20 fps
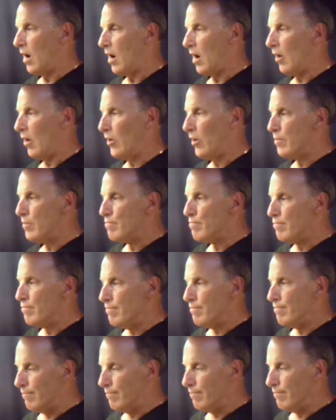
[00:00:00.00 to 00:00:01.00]
I already
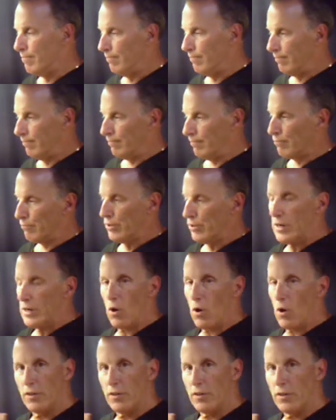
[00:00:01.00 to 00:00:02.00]

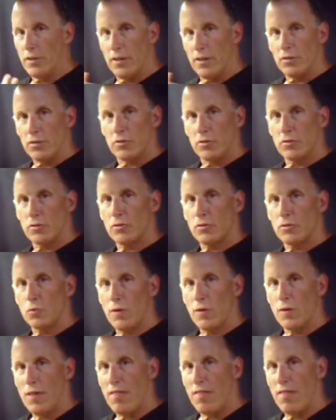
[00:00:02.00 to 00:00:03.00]
pre-coated this
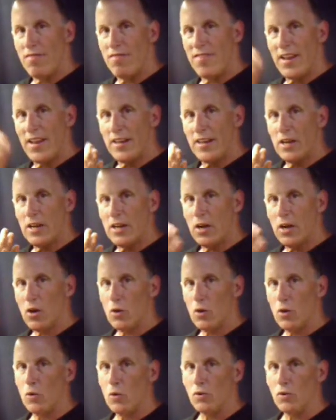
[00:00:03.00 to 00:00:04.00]
with a thin
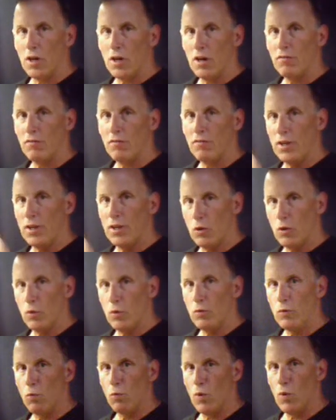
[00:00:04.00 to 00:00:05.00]
coat of
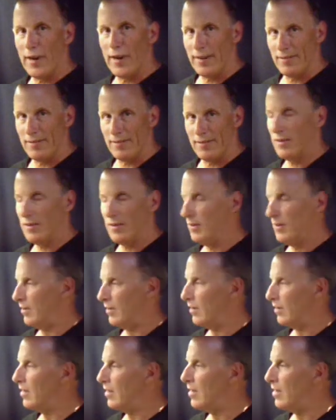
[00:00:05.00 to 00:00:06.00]
liquid white.
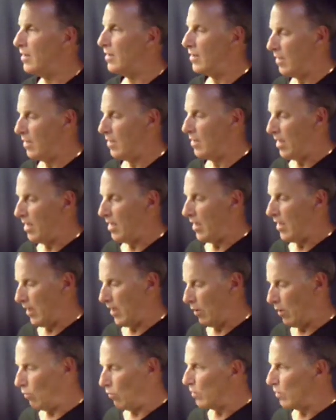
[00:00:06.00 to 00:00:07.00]

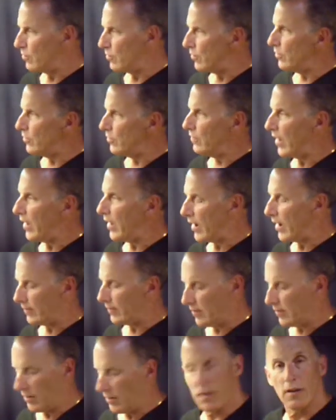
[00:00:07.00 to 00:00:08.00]
And once you do
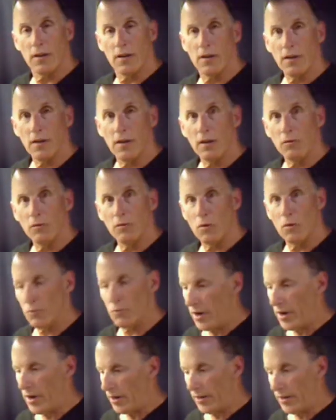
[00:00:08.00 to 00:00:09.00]
that,
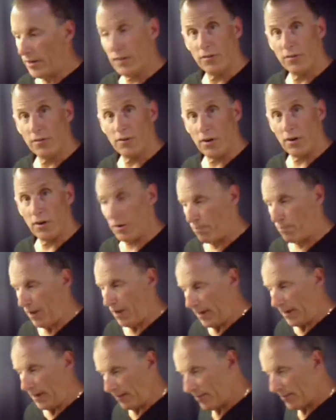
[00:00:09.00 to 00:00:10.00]
we're ready to get started
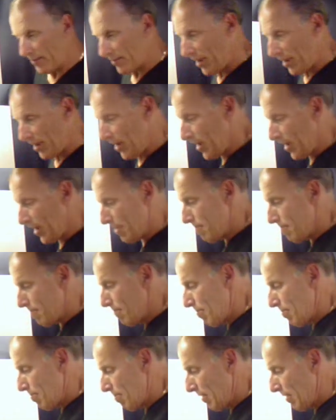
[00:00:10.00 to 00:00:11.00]
painting the sky.
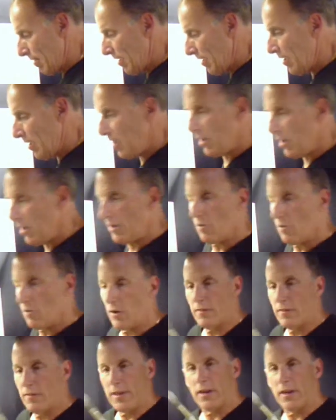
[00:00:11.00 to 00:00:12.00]
I'm
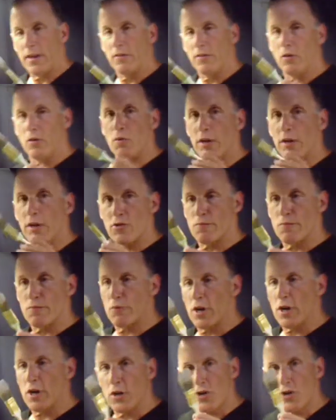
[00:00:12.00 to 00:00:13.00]
going to take a
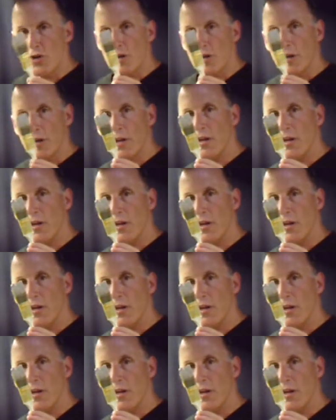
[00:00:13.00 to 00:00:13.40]
2-inch brush